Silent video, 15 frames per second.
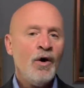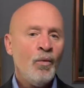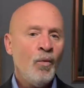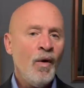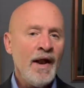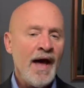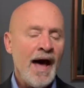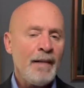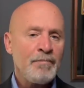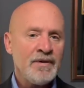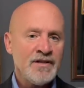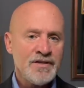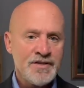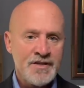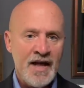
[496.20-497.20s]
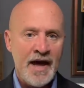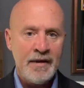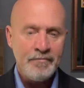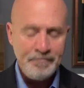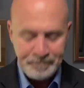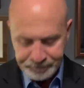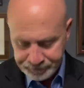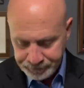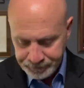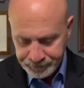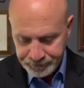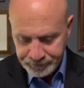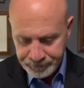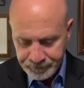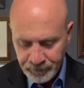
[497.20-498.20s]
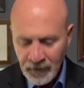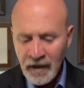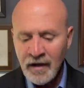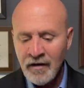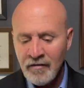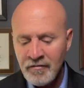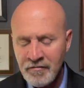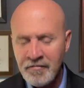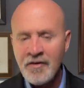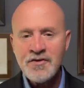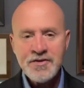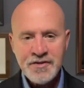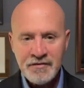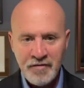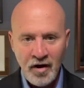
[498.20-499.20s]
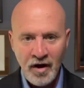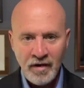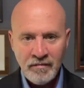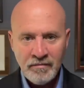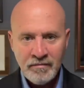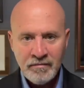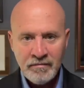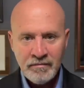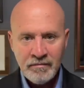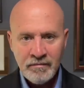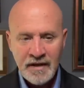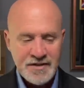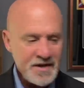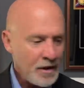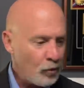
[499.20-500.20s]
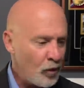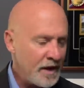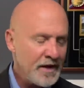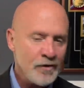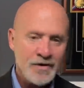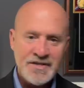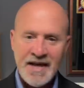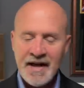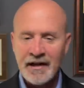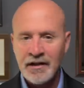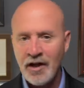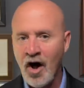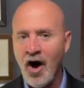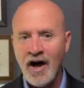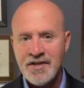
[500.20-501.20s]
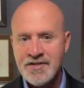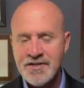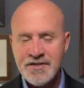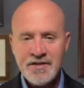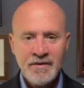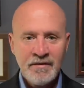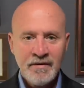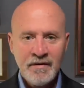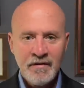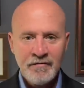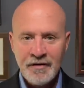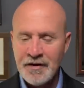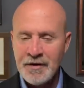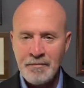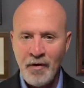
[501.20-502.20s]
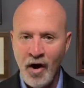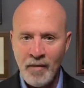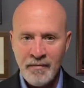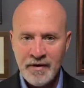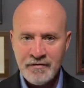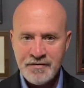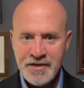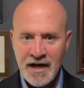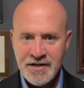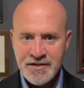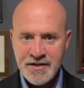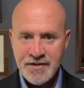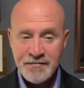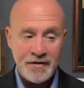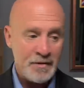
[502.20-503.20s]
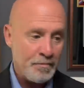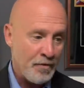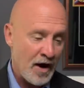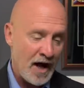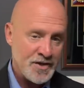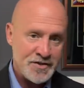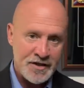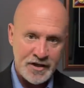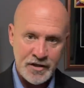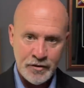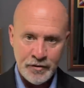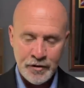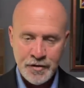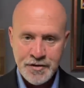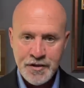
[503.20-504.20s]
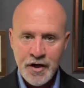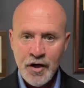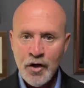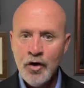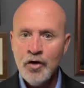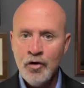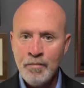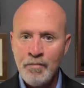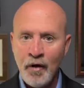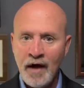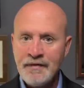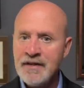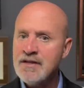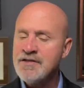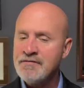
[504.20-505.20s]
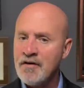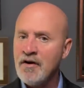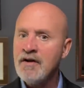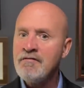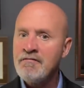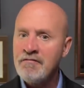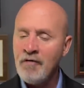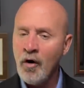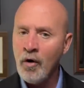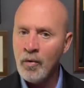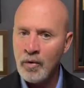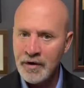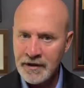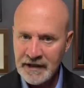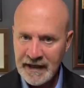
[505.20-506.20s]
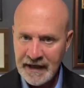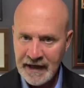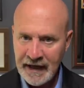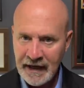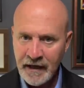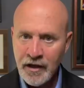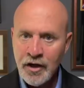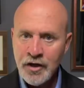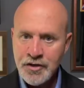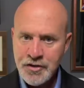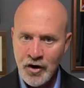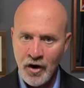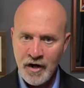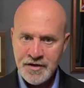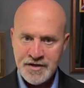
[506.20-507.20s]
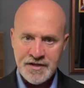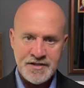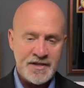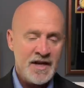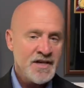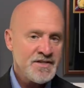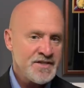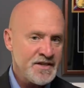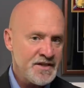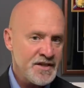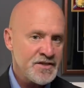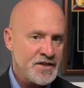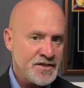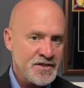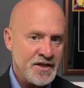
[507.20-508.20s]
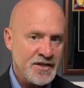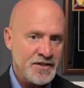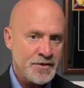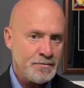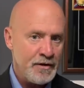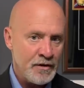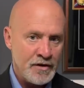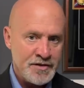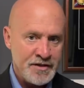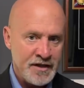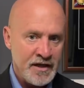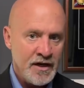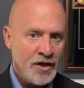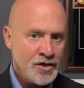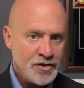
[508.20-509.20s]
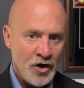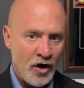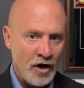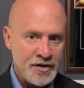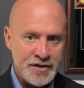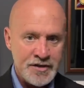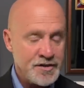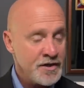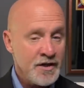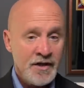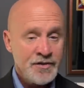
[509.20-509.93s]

What happens then? First of all, is that a win or is that a loss for the Department of Justice, for the prosecutors who brought these very forward-leaning charges, seditious conspiracy charges,